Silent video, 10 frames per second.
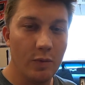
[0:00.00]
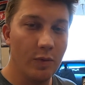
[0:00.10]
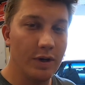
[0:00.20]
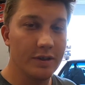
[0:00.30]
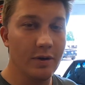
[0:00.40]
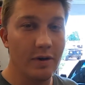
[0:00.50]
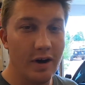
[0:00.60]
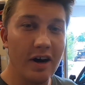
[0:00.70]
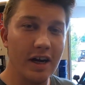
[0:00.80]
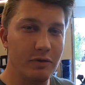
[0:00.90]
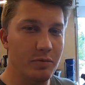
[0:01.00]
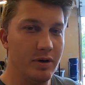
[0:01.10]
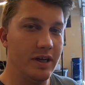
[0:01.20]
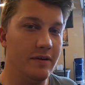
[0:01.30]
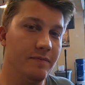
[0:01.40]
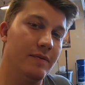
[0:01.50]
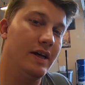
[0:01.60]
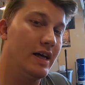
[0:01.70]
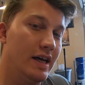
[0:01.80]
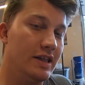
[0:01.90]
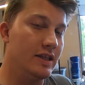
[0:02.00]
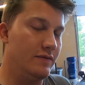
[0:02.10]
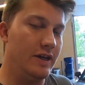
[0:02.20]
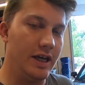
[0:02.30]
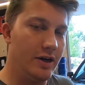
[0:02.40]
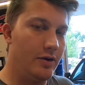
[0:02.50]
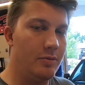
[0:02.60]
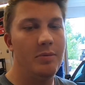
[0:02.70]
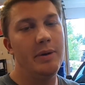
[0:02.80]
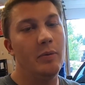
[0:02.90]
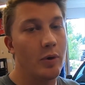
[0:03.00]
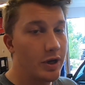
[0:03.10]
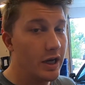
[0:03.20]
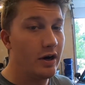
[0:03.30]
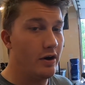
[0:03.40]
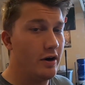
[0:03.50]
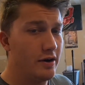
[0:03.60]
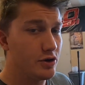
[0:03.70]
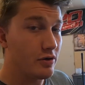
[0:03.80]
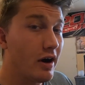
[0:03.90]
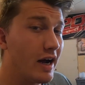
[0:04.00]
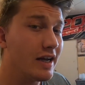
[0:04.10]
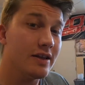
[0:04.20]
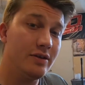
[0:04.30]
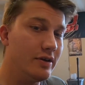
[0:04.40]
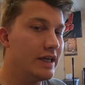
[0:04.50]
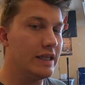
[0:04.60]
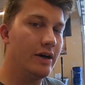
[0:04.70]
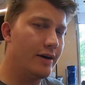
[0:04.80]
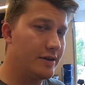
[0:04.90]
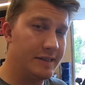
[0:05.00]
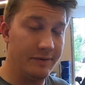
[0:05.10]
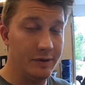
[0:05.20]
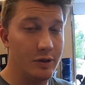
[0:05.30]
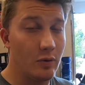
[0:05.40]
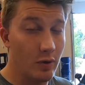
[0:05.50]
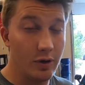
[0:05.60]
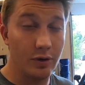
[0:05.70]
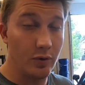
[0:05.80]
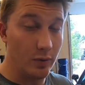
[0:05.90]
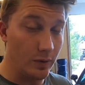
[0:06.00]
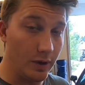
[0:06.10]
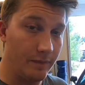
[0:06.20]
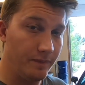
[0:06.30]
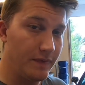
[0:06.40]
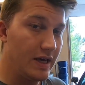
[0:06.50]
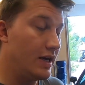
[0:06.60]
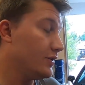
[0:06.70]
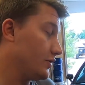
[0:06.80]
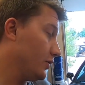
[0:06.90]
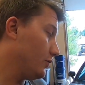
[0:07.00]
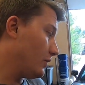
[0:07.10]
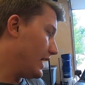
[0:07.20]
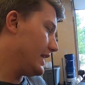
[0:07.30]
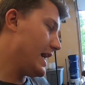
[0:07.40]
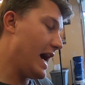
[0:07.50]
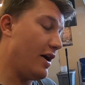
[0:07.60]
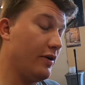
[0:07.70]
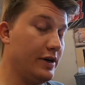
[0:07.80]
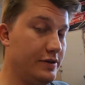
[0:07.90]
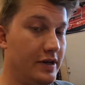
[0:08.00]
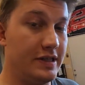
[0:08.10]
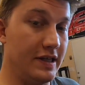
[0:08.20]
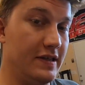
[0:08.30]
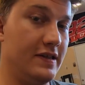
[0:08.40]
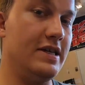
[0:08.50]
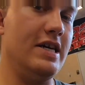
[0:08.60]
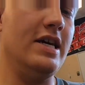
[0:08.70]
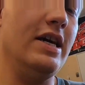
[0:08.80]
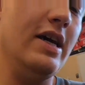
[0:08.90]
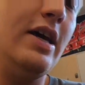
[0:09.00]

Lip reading: What is going on, everybody? In this video, I'm going to be working on trying to get the RX-7 to run cooler. So right now, as you guys can see,